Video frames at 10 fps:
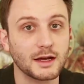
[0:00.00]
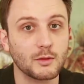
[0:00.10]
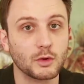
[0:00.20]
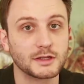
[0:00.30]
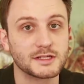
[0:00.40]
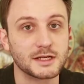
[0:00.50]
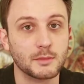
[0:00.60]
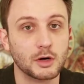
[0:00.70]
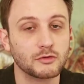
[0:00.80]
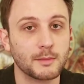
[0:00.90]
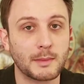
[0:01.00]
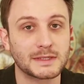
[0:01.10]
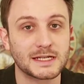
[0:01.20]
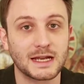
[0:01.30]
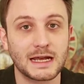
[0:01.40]
that and want to see more, remember
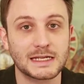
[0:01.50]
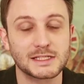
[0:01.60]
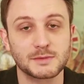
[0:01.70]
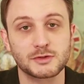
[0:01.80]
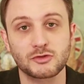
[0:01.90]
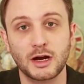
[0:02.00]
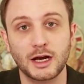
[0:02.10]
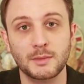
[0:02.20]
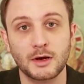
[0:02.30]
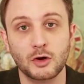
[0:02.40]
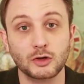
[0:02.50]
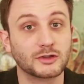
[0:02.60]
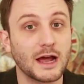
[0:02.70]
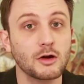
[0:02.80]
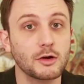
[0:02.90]
to like and subscribe or
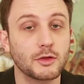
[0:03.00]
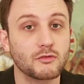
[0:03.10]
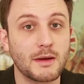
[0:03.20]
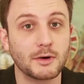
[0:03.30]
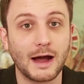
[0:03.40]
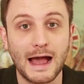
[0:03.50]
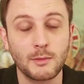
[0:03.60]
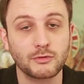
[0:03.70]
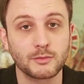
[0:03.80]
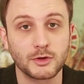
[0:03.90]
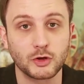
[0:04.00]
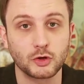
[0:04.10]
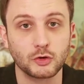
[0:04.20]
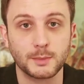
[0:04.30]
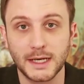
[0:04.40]
download the Rebel app from the
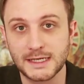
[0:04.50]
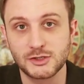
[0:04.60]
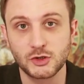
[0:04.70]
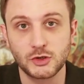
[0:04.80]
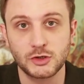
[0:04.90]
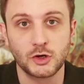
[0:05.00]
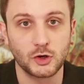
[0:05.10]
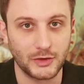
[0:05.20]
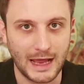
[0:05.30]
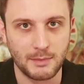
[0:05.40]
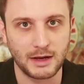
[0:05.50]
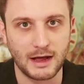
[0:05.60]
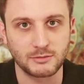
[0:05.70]
Google Play Store or the Apple